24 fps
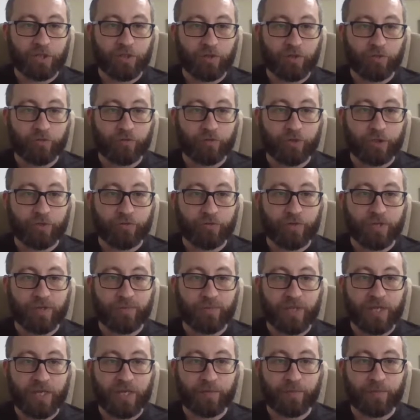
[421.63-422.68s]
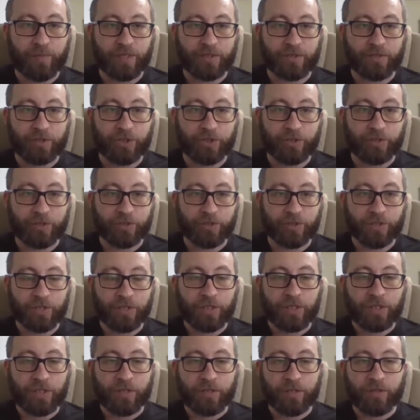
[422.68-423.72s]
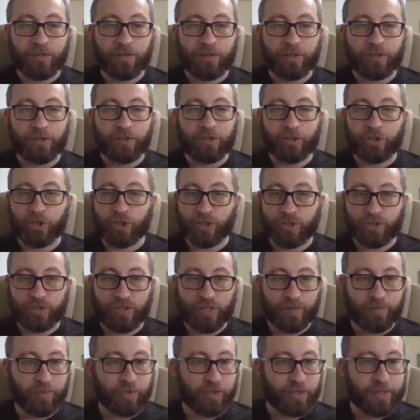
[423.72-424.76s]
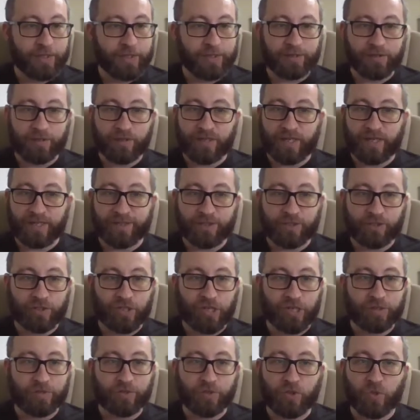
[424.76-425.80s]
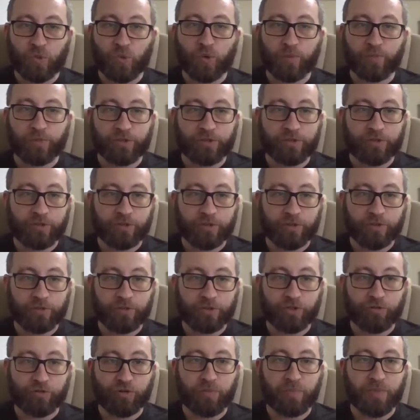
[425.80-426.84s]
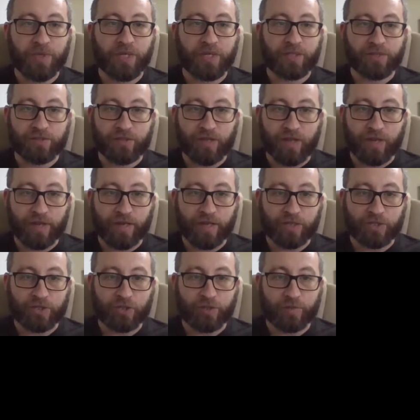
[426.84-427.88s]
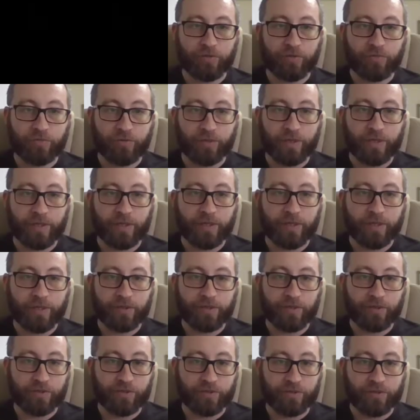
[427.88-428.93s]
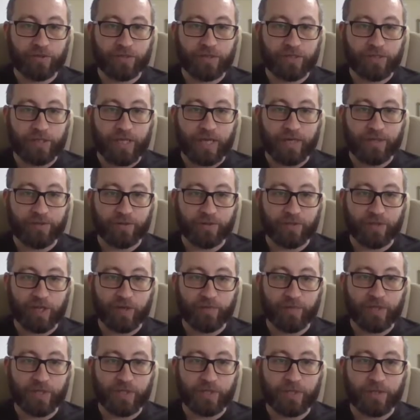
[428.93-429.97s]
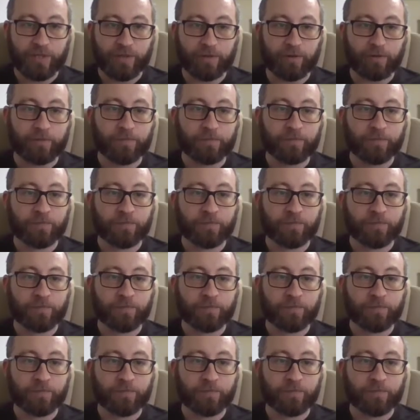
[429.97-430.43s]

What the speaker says: here for stream CAN messages. This is just a place that I stuck the normal serial streaming. It's not actually Bluetooth related. You can see that in the comment here.